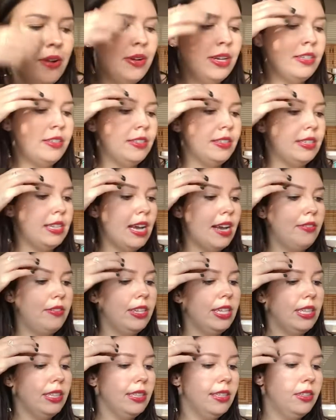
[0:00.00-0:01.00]
I just have
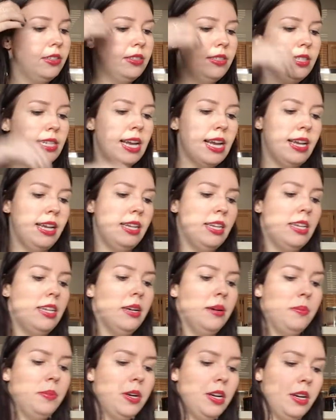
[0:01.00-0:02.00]
a little tiny
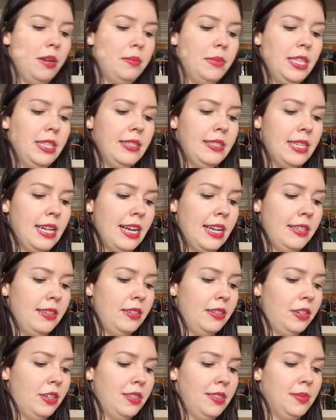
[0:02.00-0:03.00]

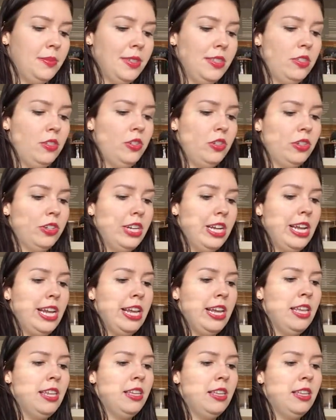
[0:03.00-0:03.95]
apartment-sized Christmas tree.